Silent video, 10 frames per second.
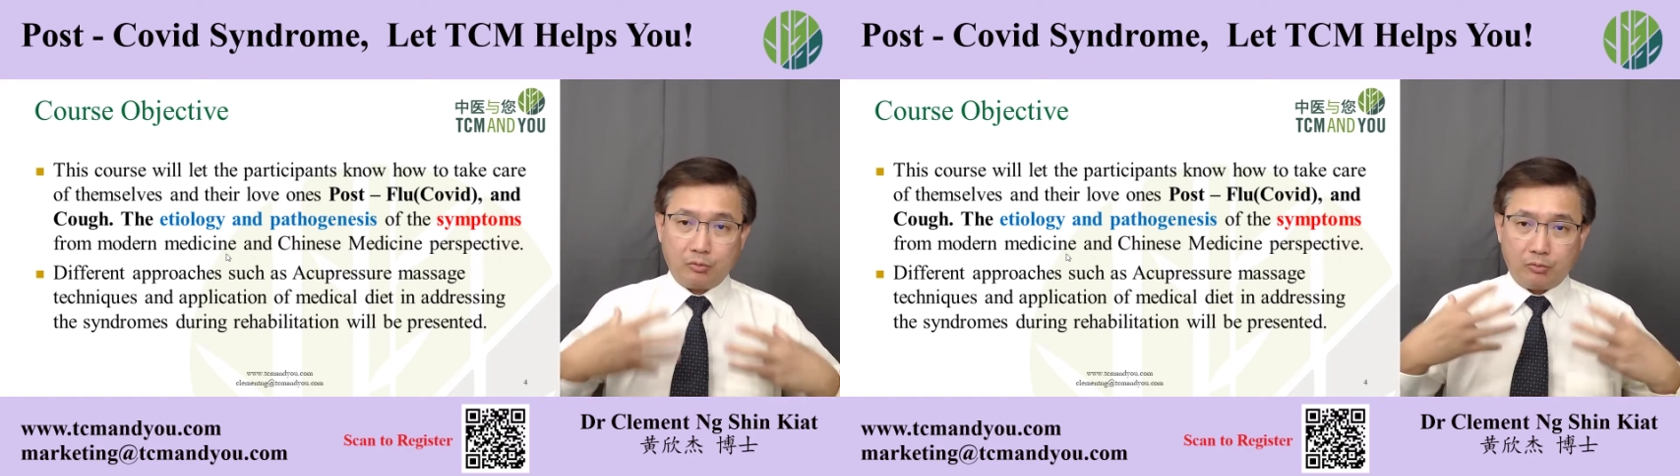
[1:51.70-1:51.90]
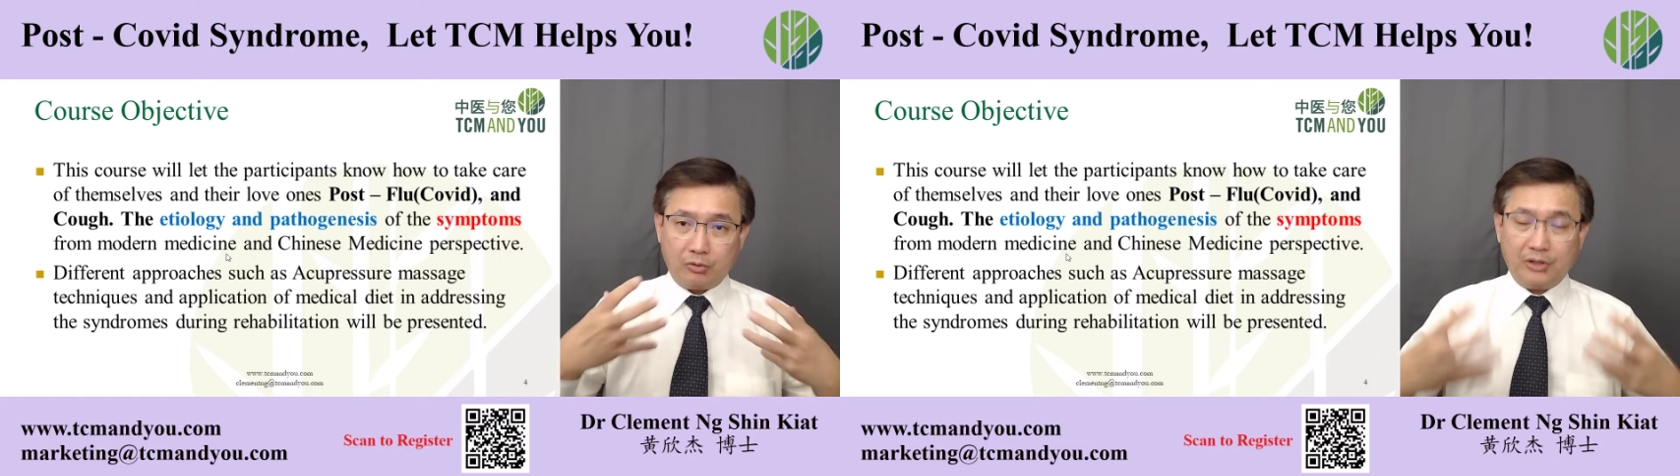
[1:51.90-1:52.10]

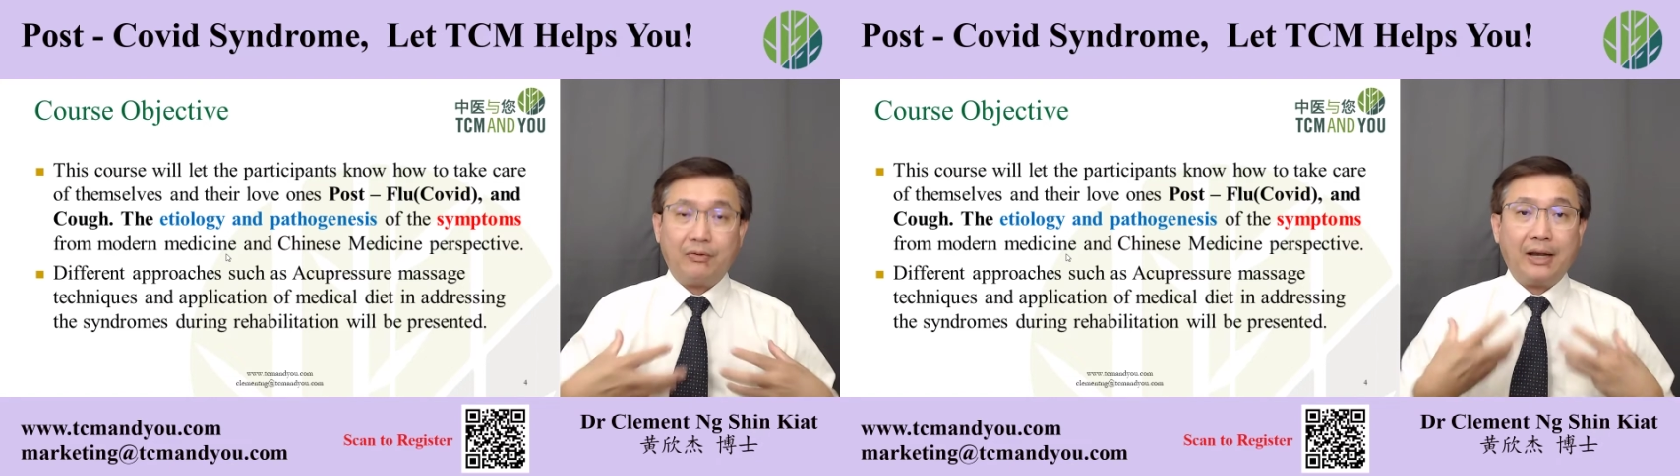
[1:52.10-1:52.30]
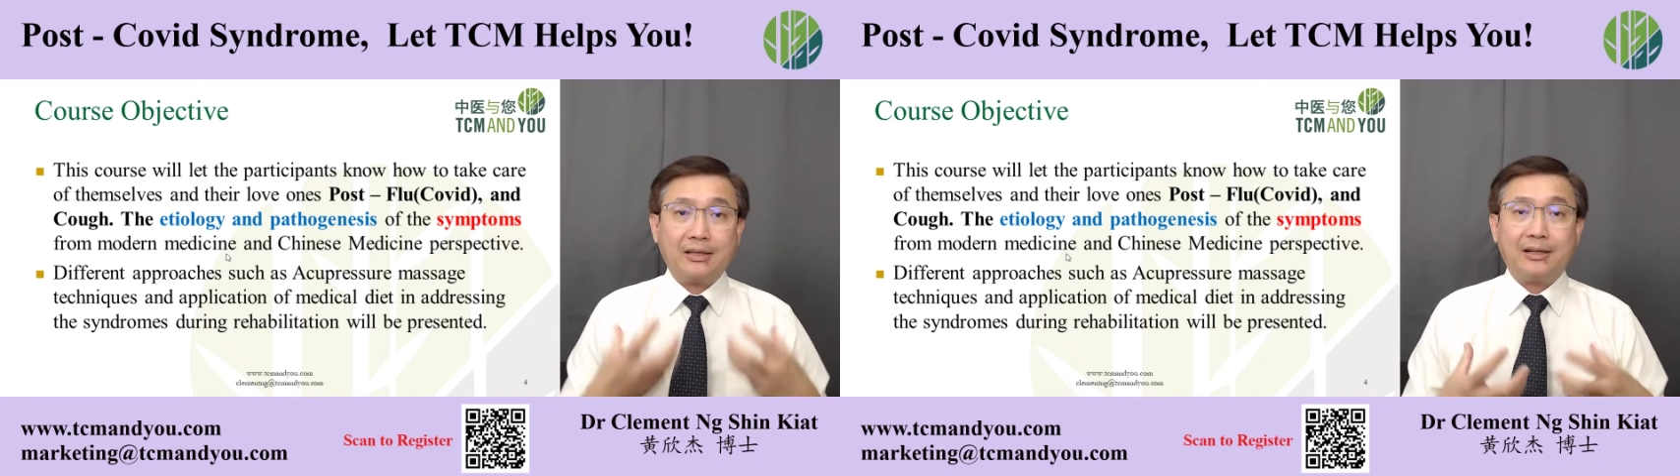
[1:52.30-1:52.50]

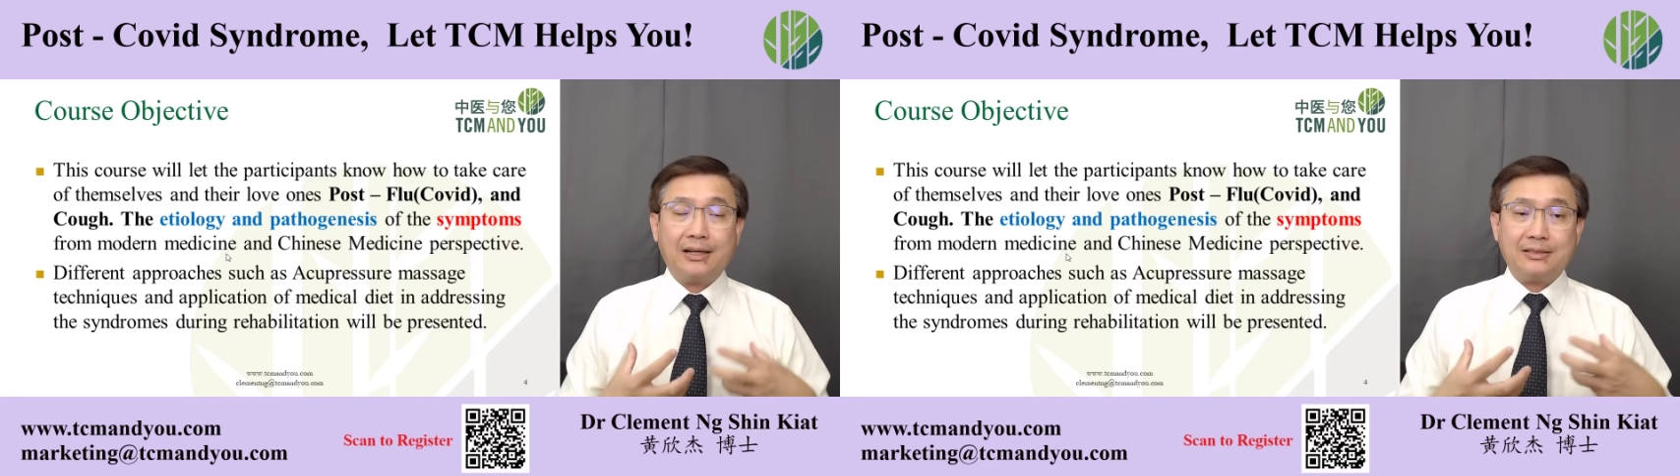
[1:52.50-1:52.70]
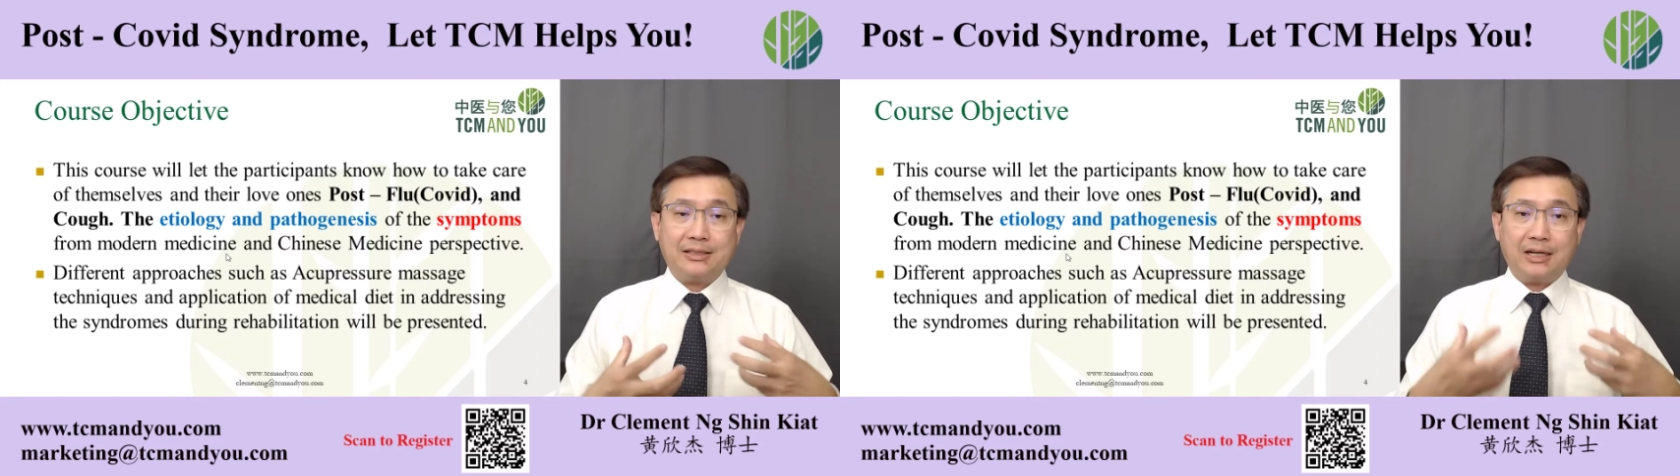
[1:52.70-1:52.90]

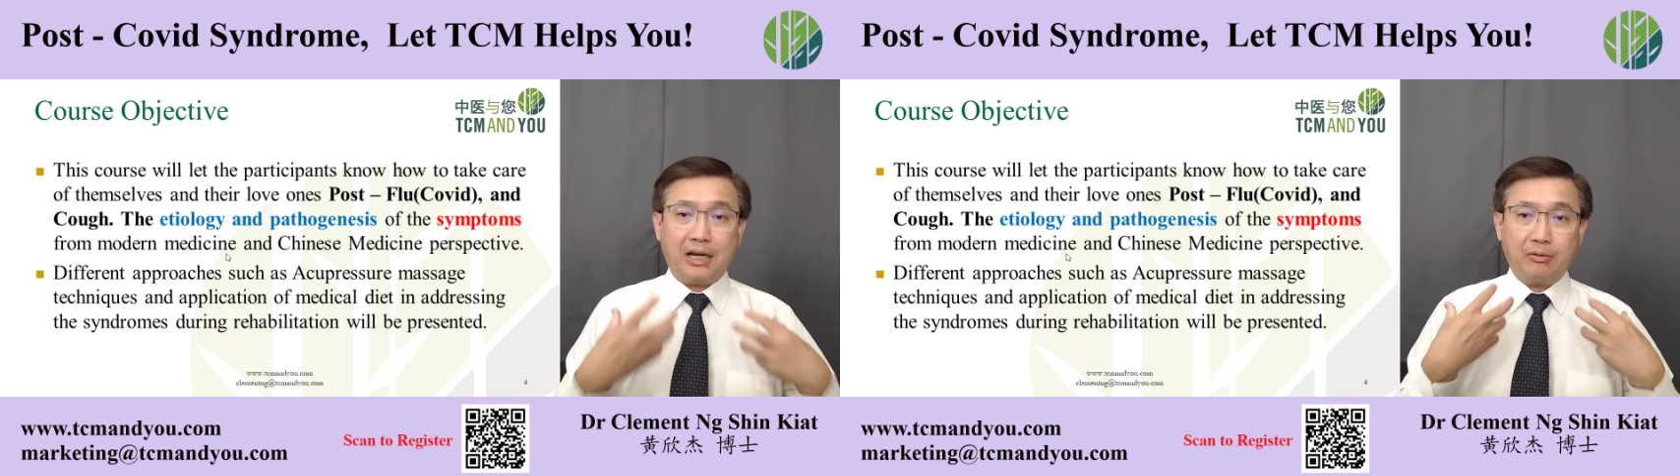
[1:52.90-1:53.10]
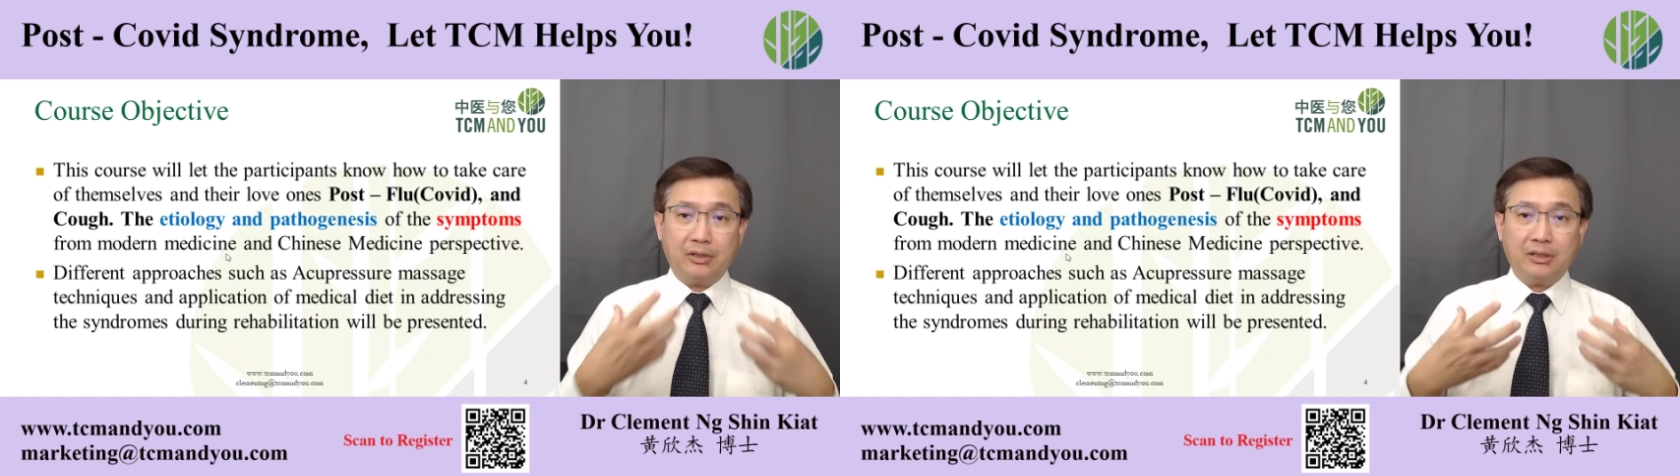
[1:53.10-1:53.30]
revitalizing
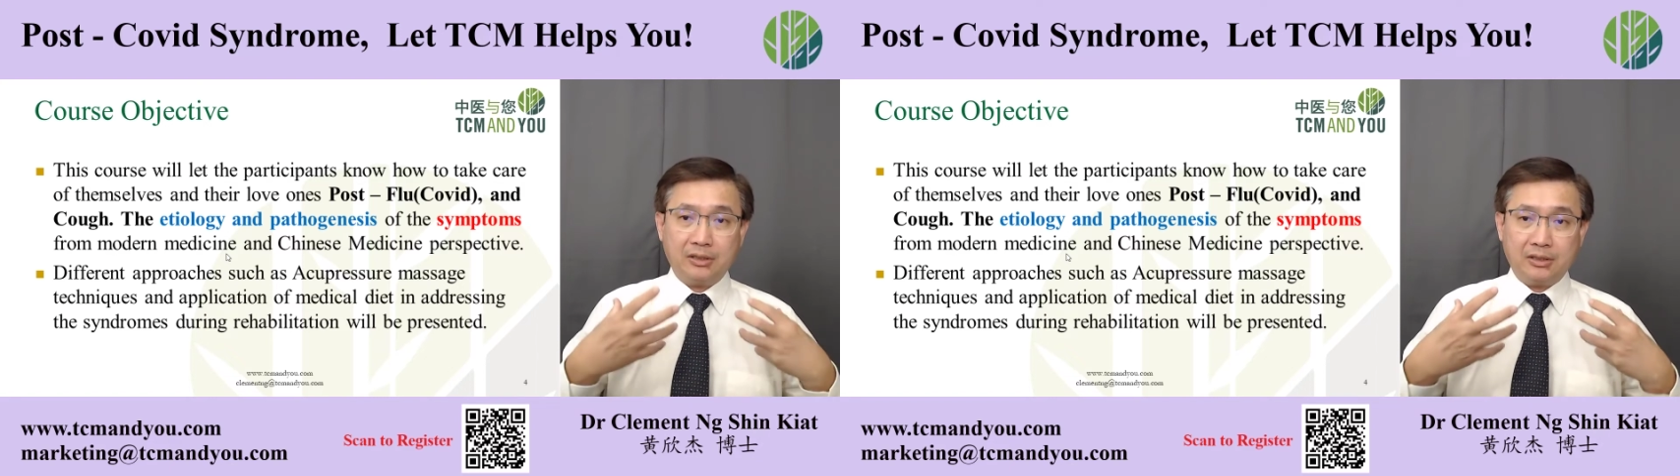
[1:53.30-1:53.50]
our